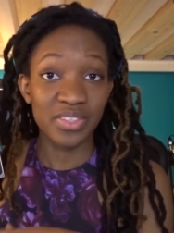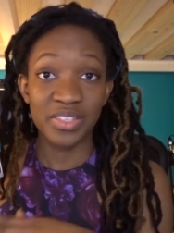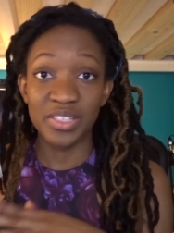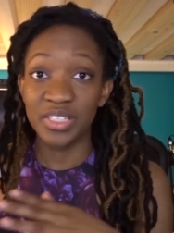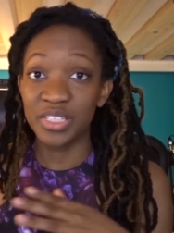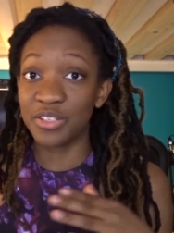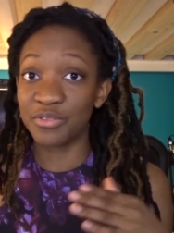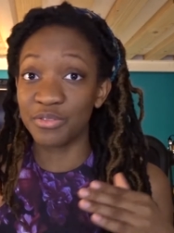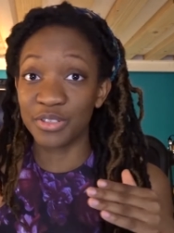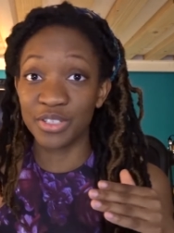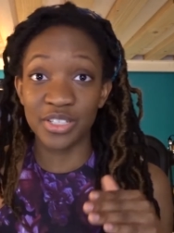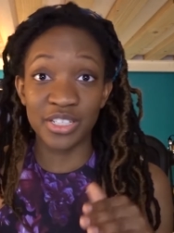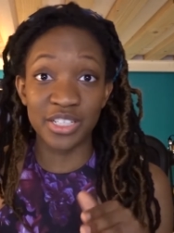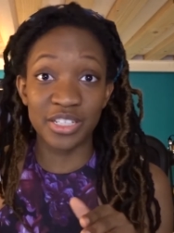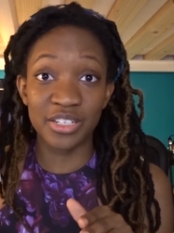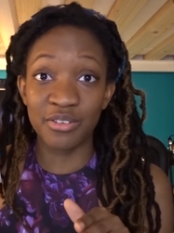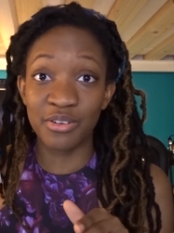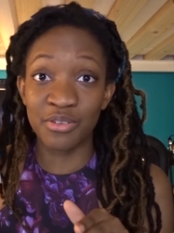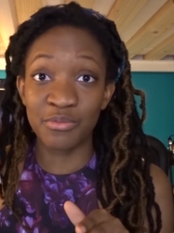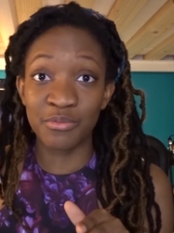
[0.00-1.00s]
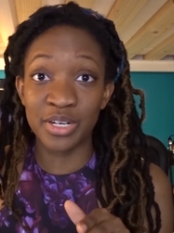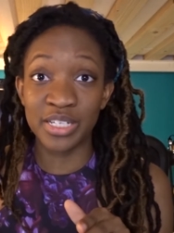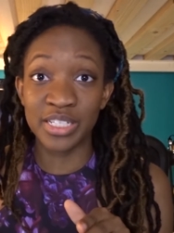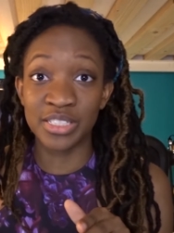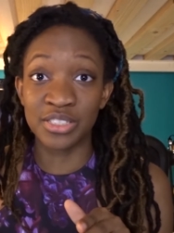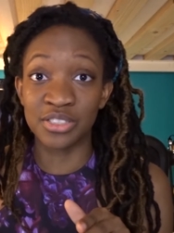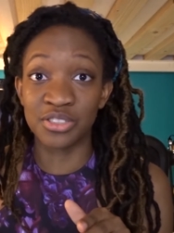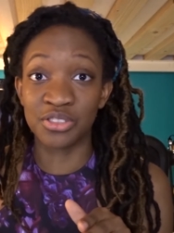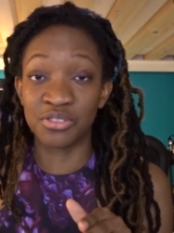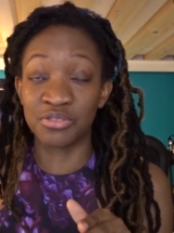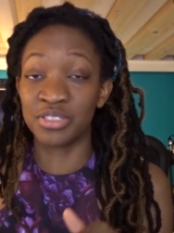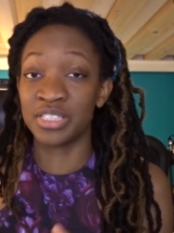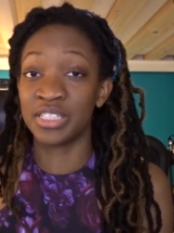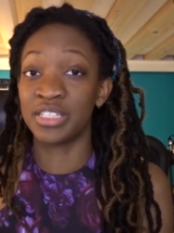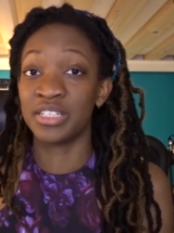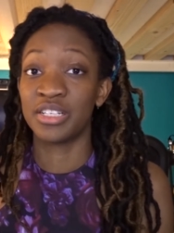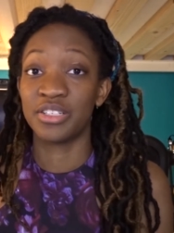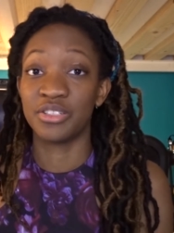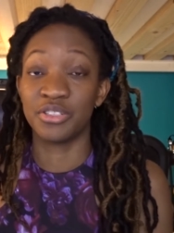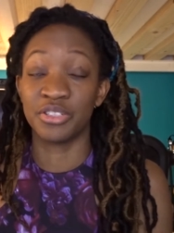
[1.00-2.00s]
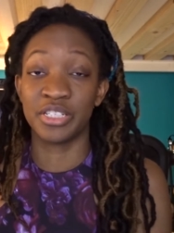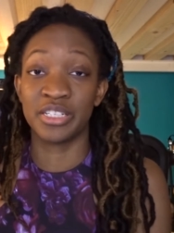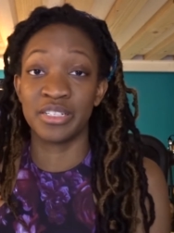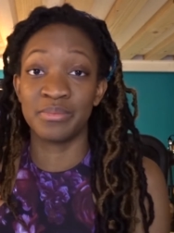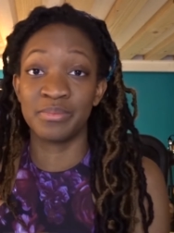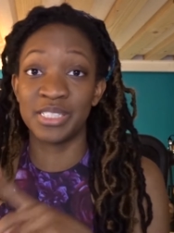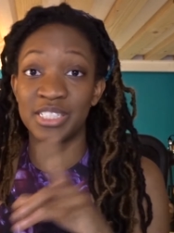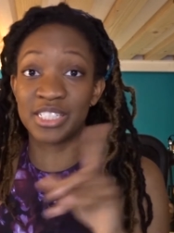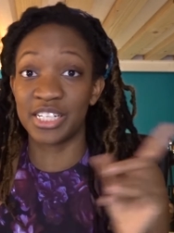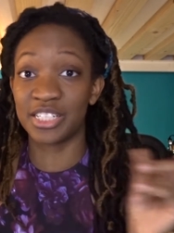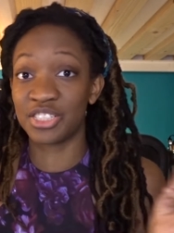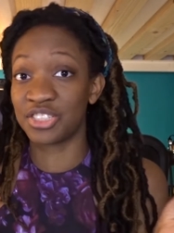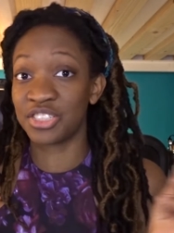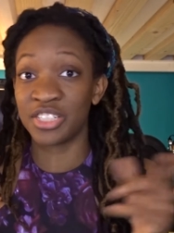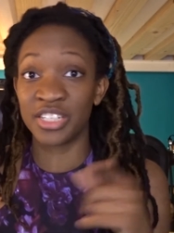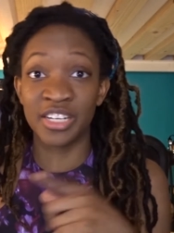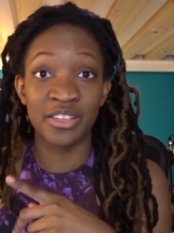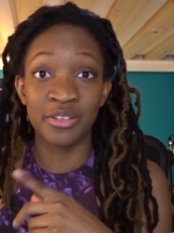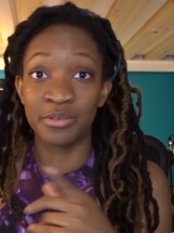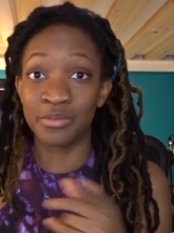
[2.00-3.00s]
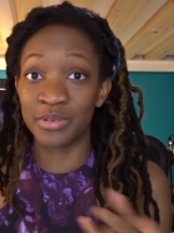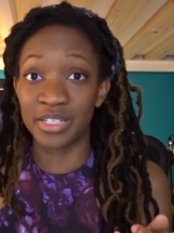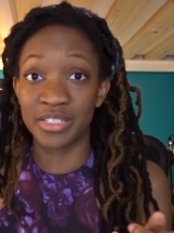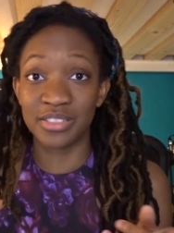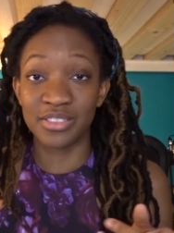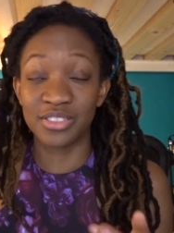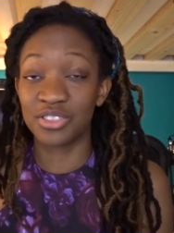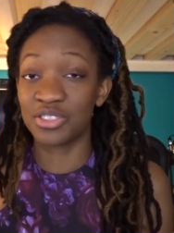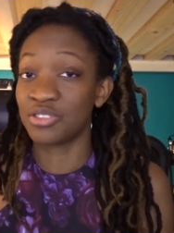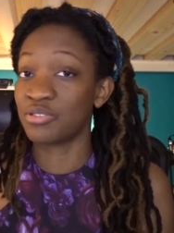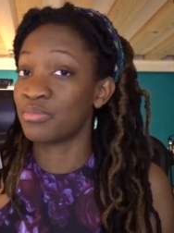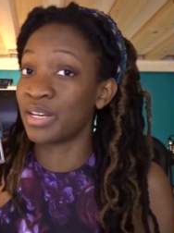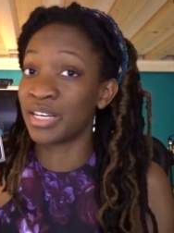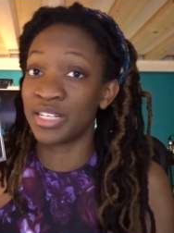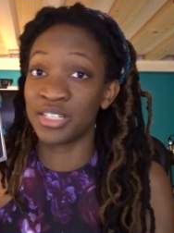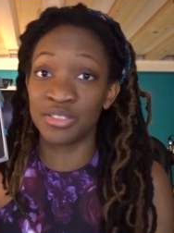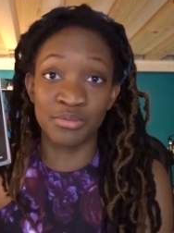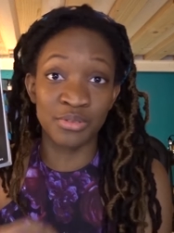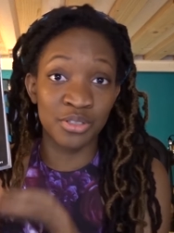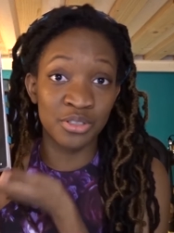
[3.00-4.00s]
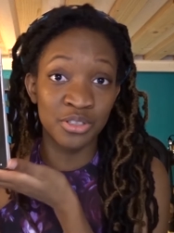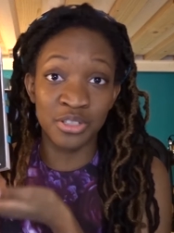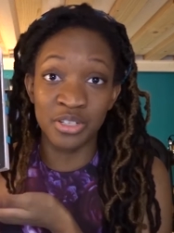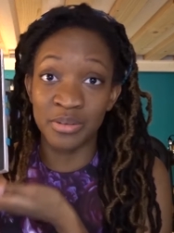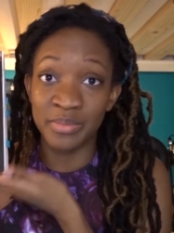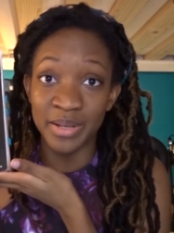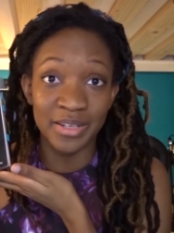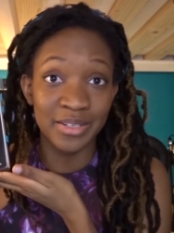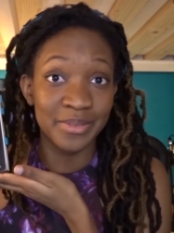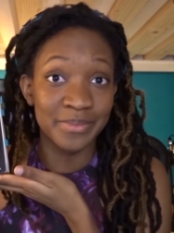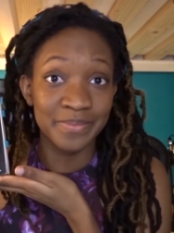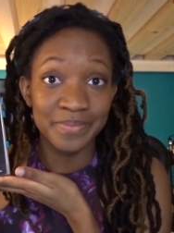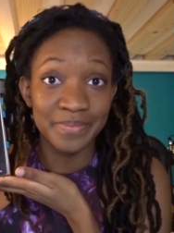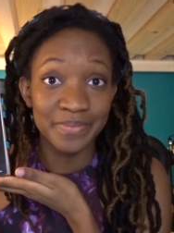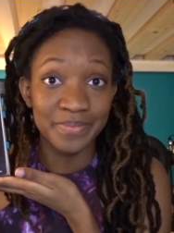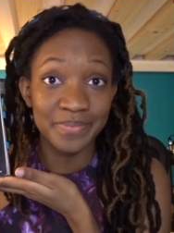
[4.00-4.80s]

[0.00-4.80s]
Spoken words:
if you're gonna go in one industry, you're gonna be touching another one, so you might as well learn about them.